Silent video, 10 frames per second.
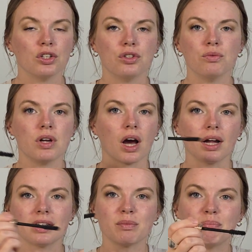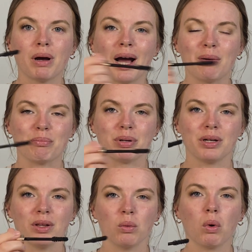Do not pump
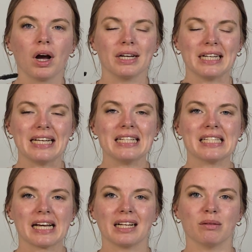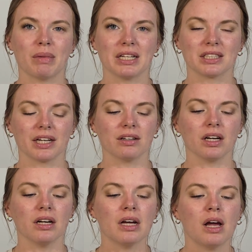the wand inside the
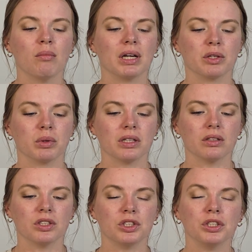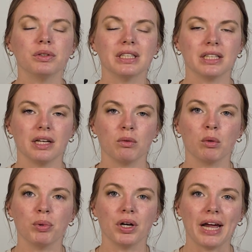mascara, because what it will do is that it
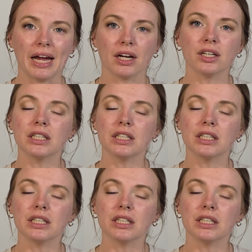will put air